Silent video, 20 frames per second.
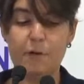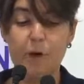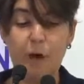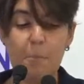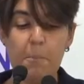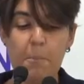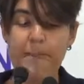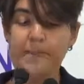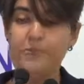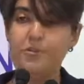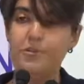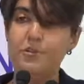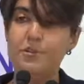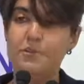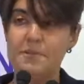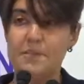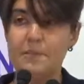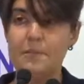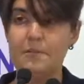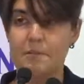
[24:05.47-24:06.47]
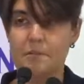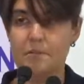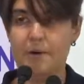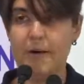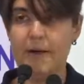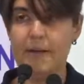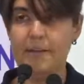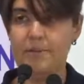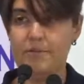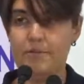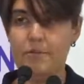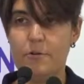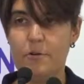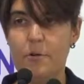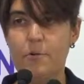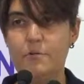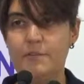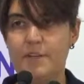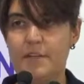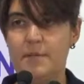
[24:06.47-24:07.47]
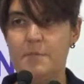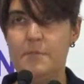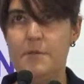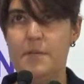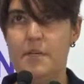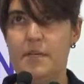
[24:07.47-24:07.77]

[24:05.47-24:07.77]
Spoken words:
amplitude of sea level rise on the long term,